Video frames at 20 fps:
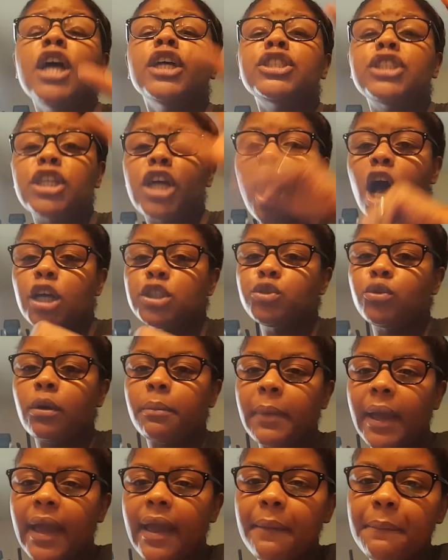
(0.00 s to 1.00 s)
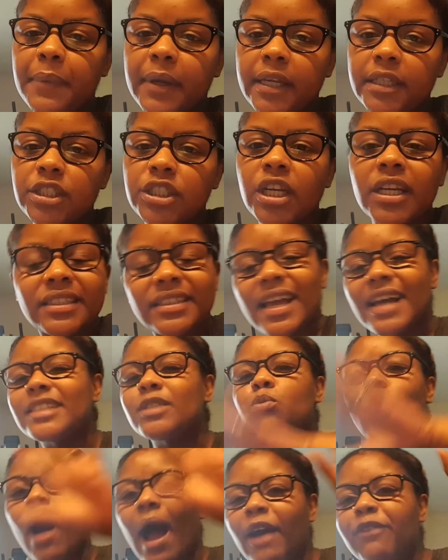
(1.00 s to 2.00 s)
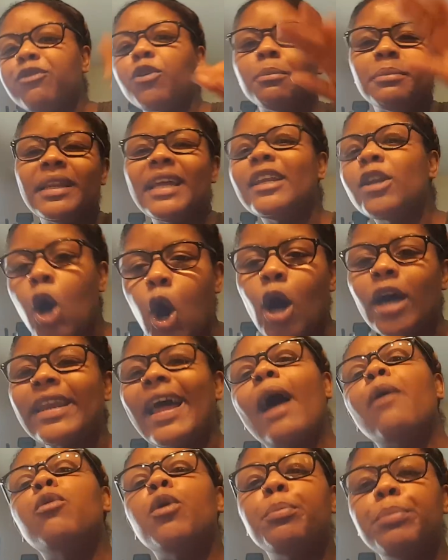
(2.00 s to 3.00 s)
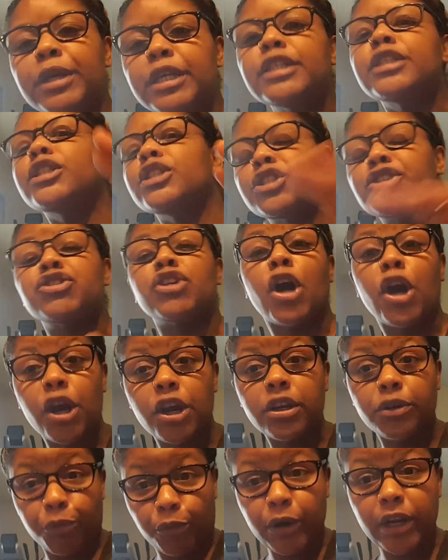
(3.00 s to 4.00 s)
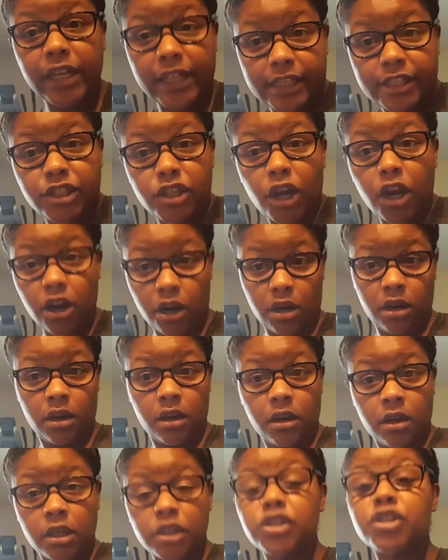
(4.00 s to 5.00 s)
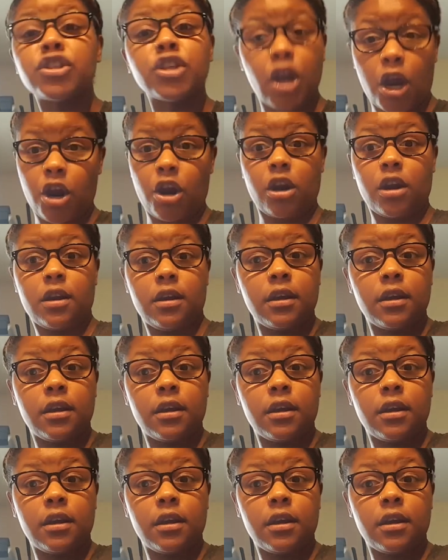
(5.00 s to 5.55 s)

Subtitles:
She called you a man, bitch. That's why from then on I would be, sir, really, sir? Sir.